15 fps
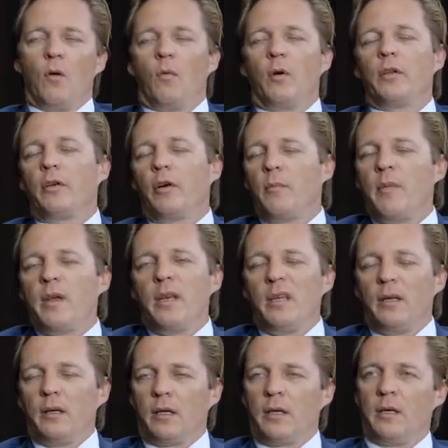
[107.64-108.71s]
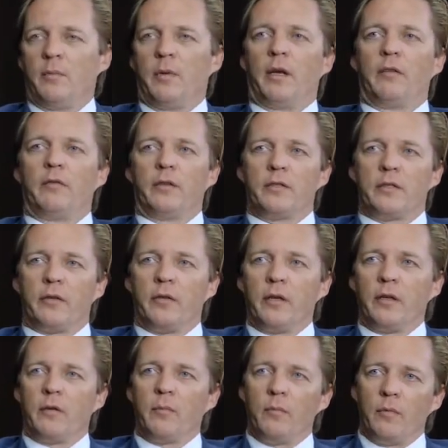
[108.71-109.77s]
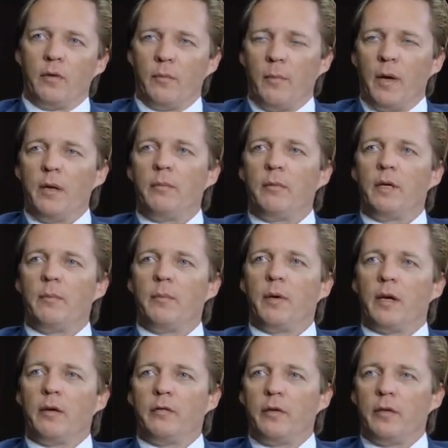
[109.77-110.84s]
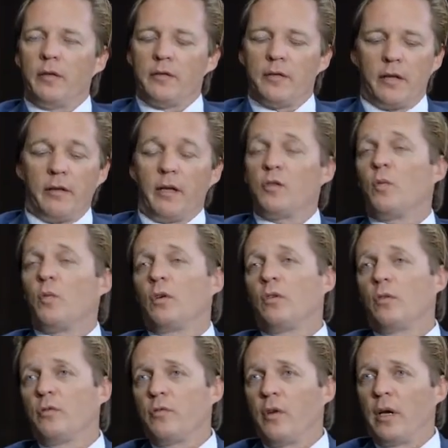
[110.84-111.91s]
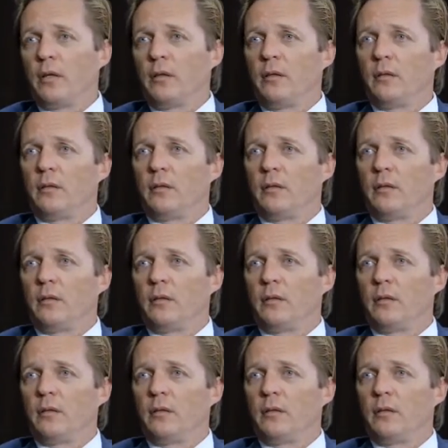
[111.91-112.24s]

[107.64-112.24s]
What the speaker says: Well, there are many key benefits. I think the main key benefit is that there's one contract.